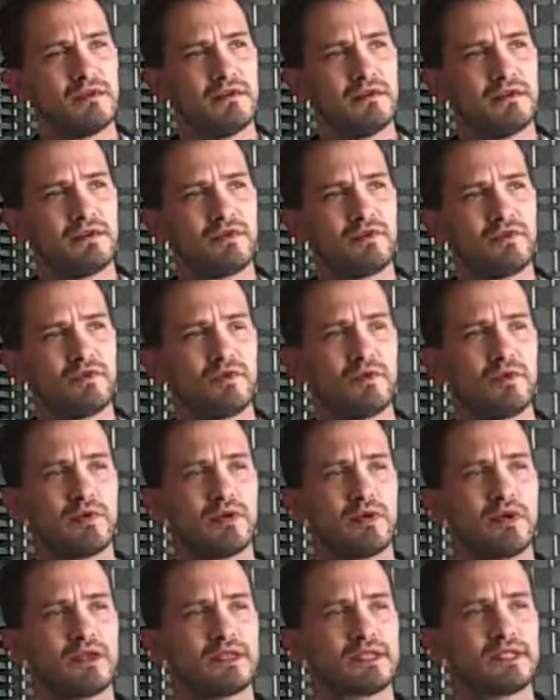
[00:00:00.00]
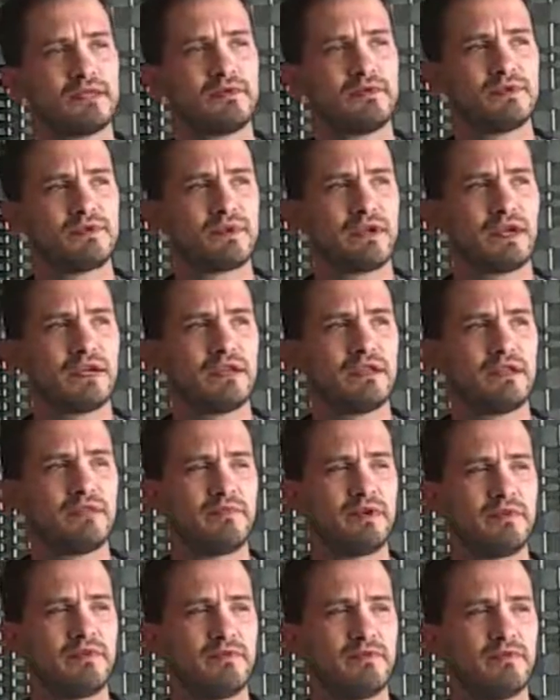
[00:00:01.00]
The point where Huxley was right, the
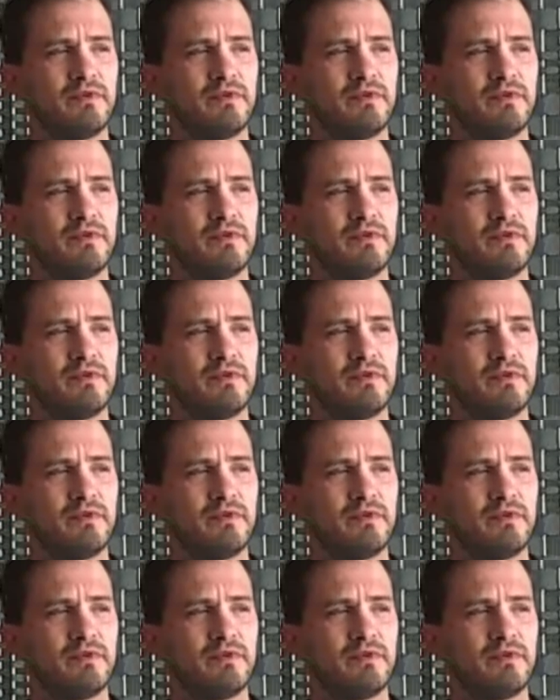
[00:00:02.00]
people